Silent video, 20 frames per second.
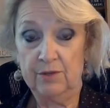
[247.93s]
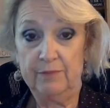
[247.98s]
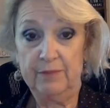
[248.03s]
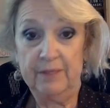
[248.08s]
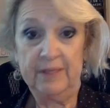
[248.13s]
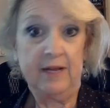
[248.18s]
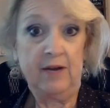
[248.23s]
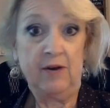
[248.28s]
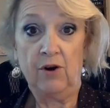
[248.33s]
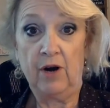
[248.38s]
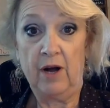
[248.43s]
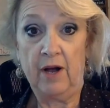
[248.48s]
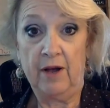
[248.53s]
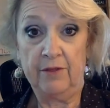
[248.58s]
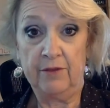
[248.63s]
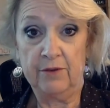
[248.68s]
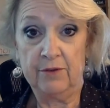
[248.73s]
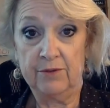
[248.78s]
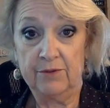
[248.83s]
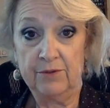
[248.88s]
but there are
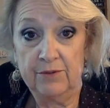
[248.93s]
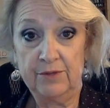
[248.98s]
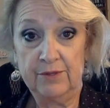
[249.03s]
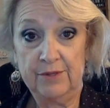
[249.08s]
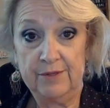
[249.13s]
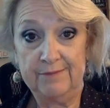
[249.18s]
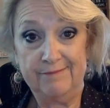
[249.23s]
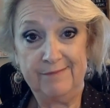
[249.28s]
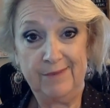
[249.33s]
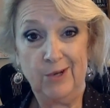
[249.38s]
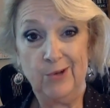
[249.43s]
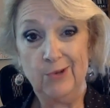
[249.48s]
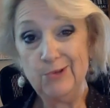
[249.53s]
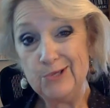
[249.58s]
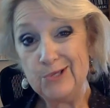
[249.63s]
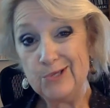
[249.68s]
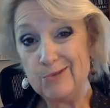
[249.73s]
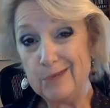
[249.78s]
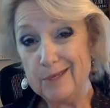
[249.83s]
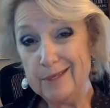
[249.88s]
others.
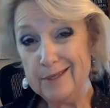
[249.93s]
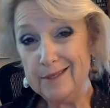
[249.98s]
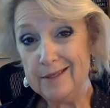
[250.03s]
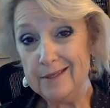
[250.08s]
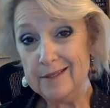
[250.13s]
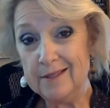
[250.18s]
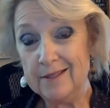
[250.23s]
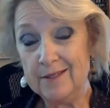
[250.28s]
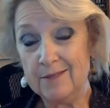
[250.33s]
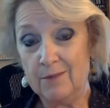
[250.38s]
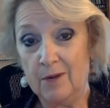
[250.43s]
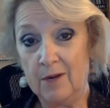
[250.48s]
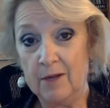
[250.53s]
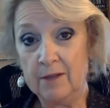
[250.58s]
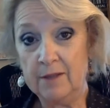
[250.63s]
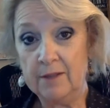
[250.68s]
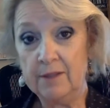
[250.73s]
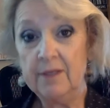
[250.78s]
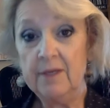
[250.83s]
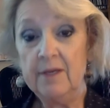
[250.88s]
Hootsuite is
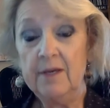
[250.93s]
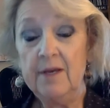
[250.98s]
one.